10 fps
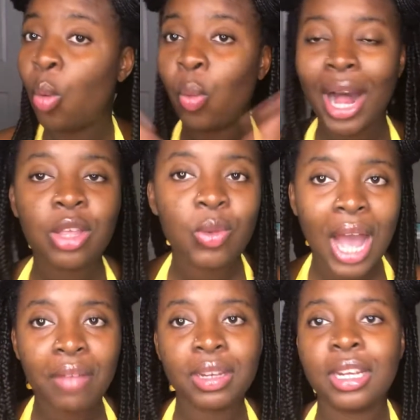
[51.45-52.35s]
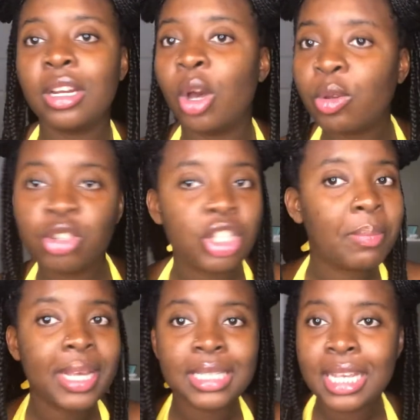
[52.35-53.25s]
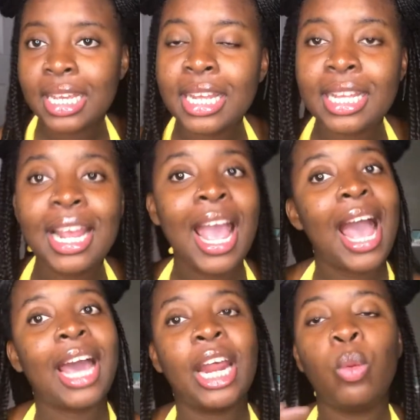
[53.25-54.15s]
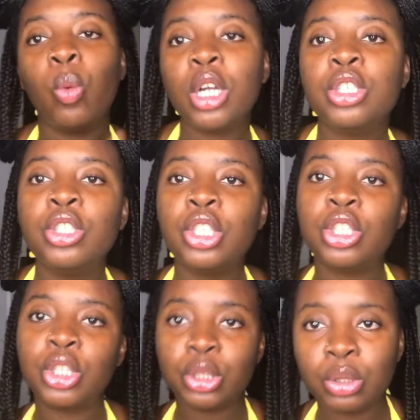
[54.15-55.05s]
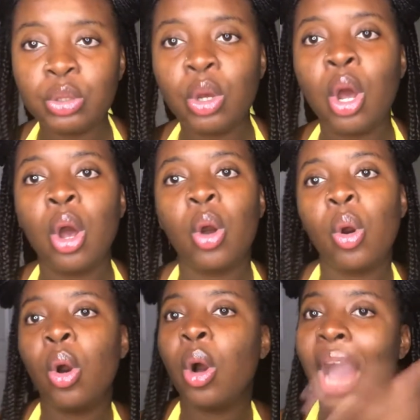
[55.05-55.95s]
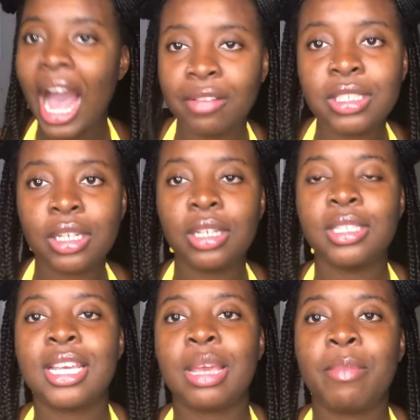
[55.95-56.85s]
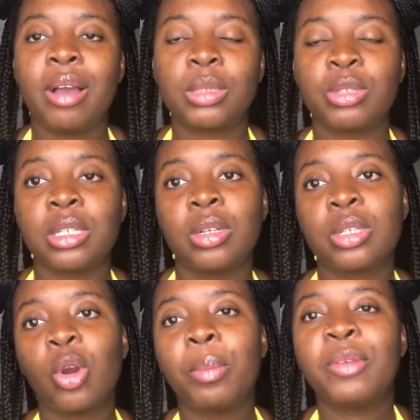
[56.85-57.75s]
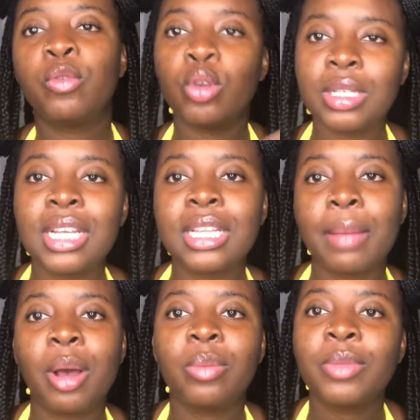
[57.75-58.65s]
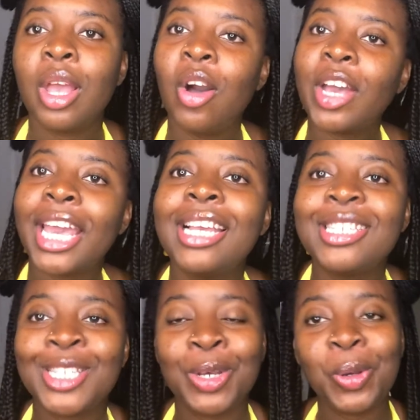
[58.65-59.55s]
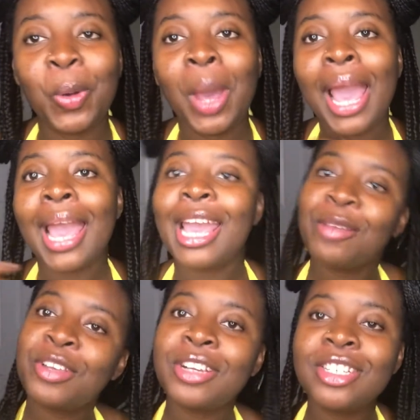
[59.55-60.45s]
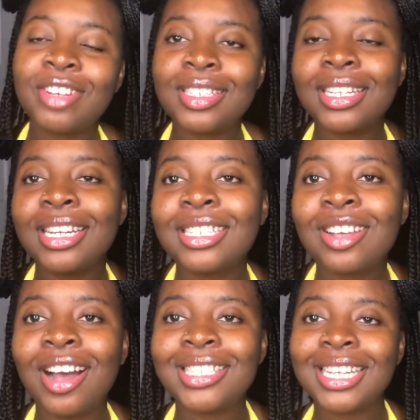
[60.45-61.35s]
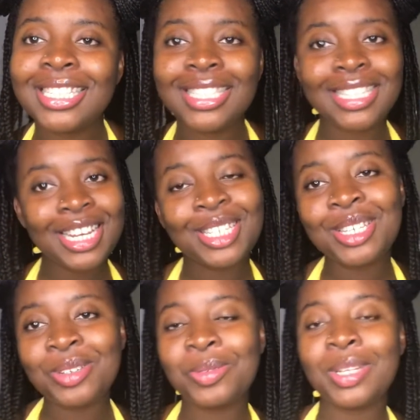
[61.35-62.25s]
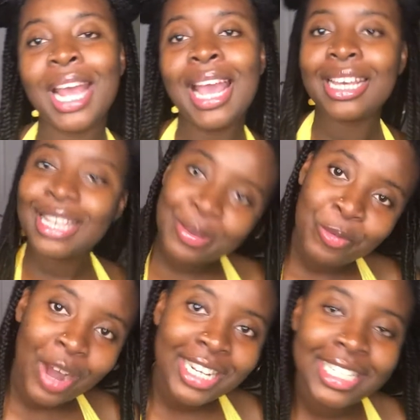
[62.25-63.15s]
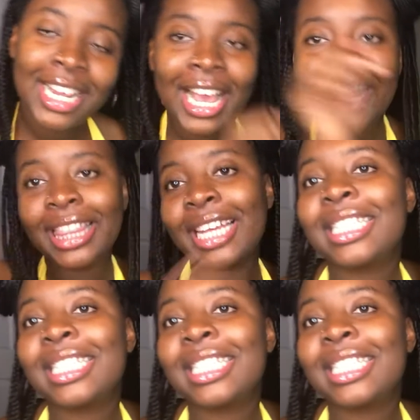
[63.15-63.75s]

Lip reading: while you have it in, how you should maintain it, and then what you should do after taking box braids out or before you take them out. Okay, so if you're interested in this content, stay tuned, keep watching, and let's